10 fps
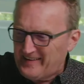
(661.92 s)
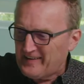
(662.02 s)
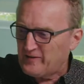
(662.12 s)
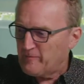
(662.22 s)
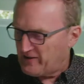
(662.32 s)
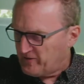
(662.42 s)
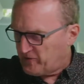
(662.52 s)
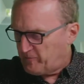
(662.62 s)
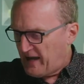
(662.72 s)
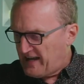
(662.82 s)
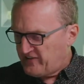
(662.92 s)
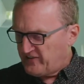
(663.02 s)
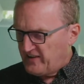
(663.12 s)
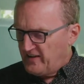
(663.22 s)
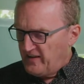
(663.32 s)
let's make some
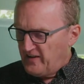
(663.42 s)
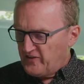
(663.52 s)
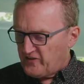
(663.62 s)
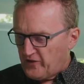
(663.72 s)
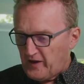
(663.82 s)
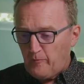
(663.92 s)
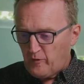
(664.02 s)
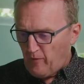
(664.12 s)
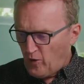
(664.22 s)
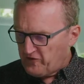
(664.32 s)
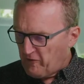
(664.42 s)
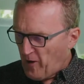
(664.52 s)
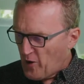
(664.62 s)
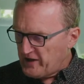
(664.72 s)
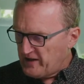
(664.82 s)
space. So the number of moles of
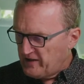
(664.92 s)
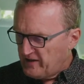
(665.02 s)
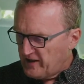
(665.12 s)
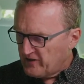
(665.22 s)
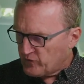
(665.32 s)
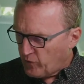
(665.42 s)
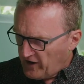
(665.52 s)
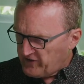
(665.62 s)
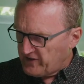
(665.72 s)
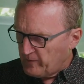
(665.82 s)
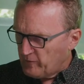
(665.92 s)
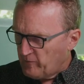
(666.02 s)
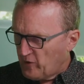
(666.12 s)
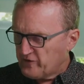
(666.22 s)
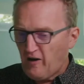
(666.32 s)
ammonia is twice the number of
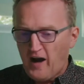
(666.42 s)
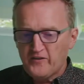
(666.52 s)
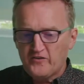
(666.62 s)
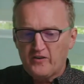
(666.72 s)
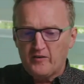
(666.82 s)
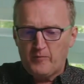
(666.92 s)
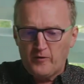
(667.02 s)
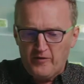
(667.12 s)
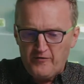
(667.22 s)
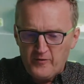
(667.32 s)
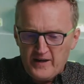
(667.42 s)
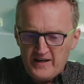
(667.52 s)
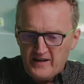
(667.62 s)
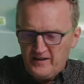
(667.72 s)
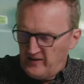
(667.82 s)
moles of hydrogen upon
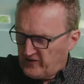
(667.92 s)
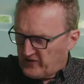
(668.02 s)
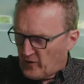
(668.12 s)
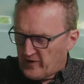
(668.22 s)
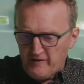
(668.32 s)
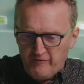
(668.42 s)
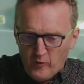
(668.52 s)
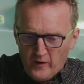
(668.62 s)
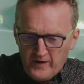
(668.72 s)
3. So therefore,